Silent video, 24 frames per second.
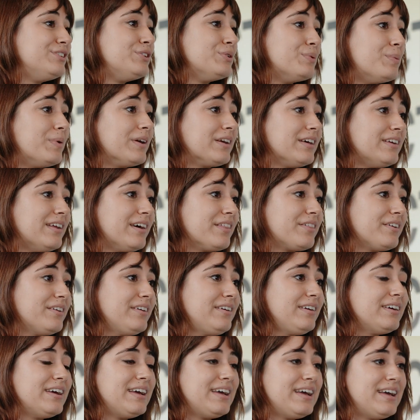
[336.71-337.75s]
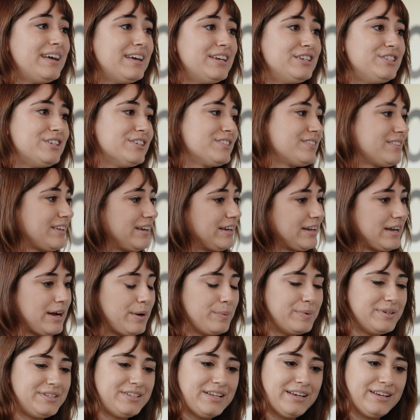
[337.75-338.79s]
to one another, just like I
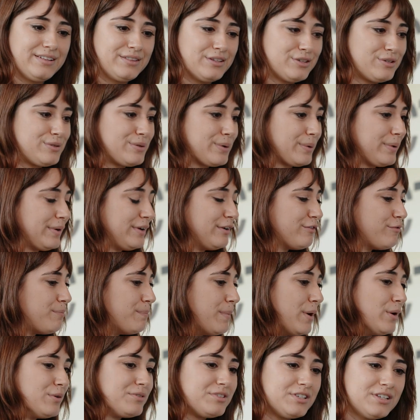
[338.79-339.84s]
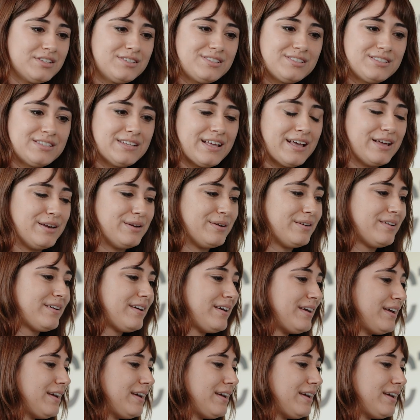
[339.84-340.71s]
would take the story of Moses and